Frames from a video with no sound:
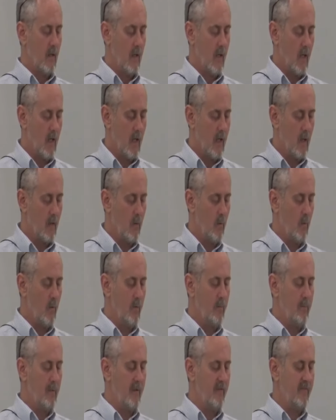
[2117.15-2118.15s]
all
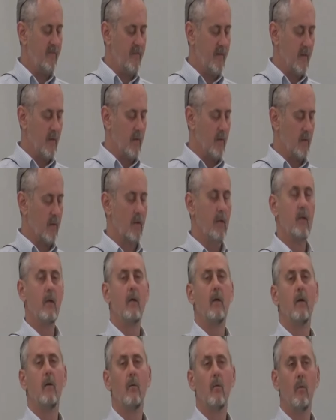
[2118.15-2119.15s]
would be filled
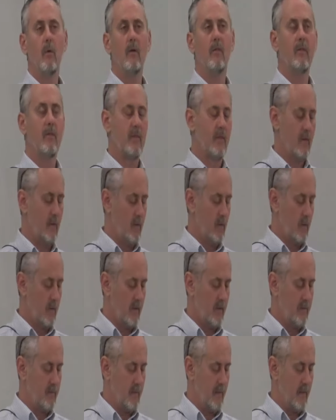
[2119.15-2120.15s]
with the
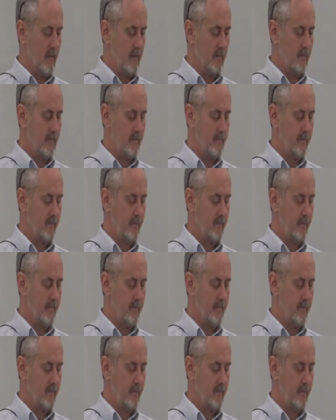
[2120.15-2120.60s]
Holy Spirit.